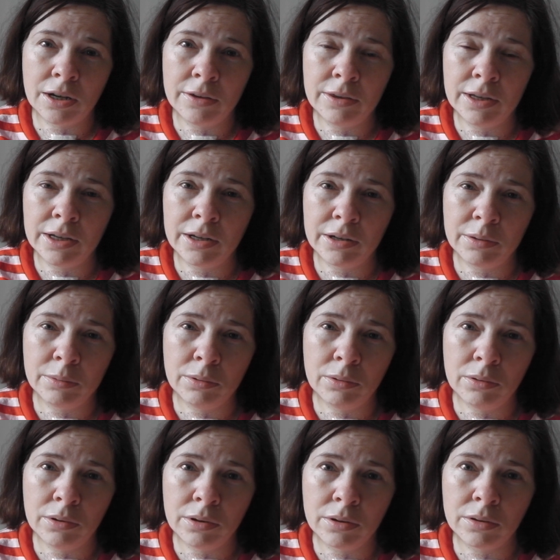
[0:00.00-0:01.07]
I think I
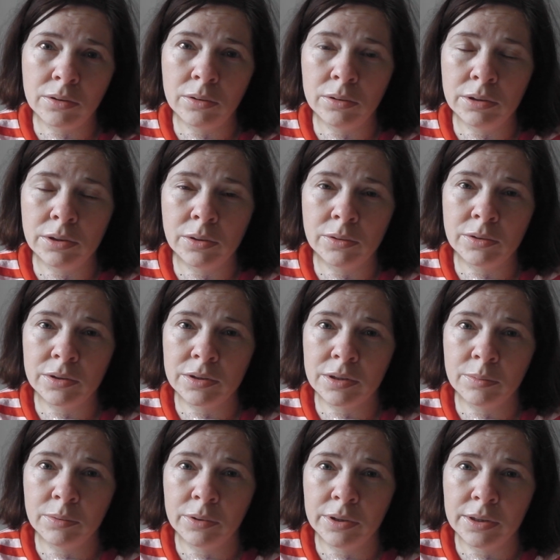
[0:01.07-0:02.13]
will call a doctor at
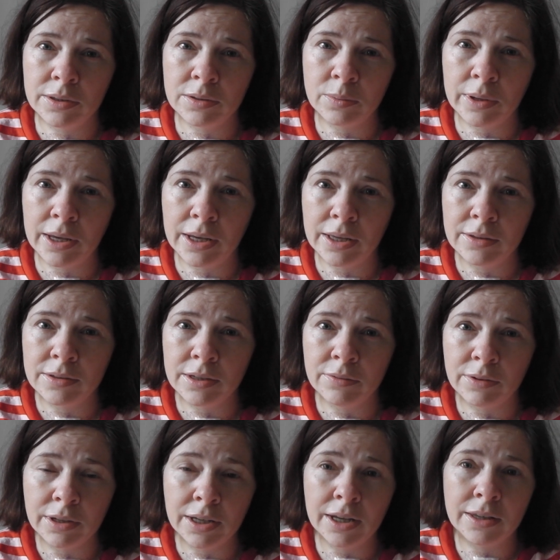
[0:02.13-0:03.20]
some point this week and see if
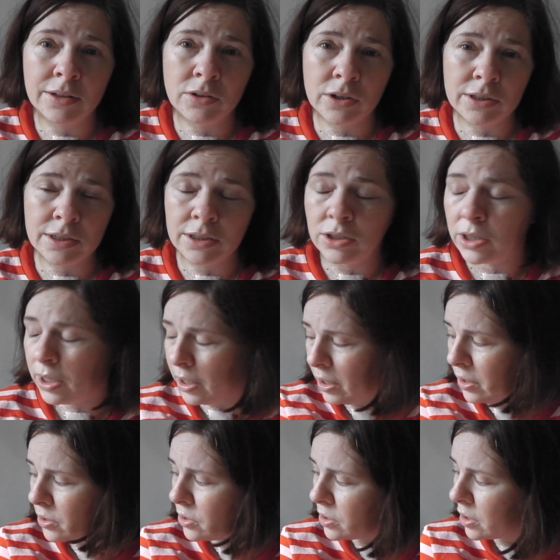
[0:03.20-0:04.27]
I can get the dressing
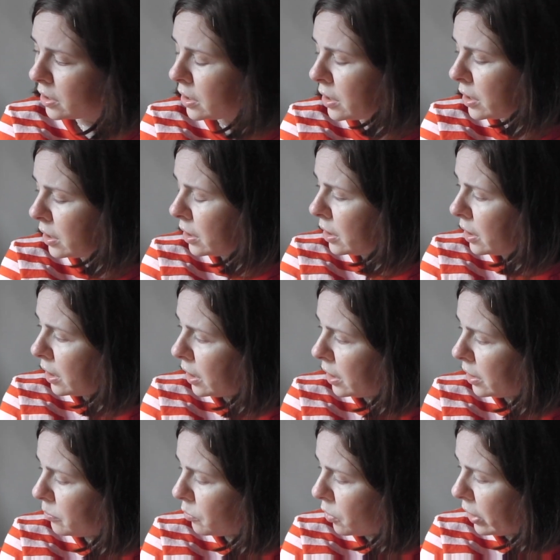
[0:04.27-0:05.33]
changed.
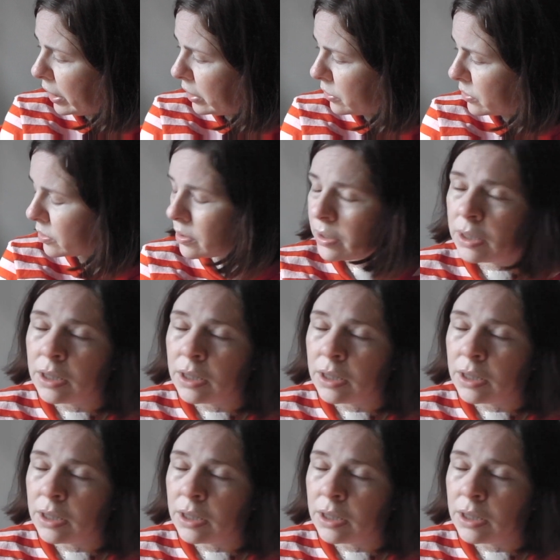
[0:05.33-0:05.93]
And what else?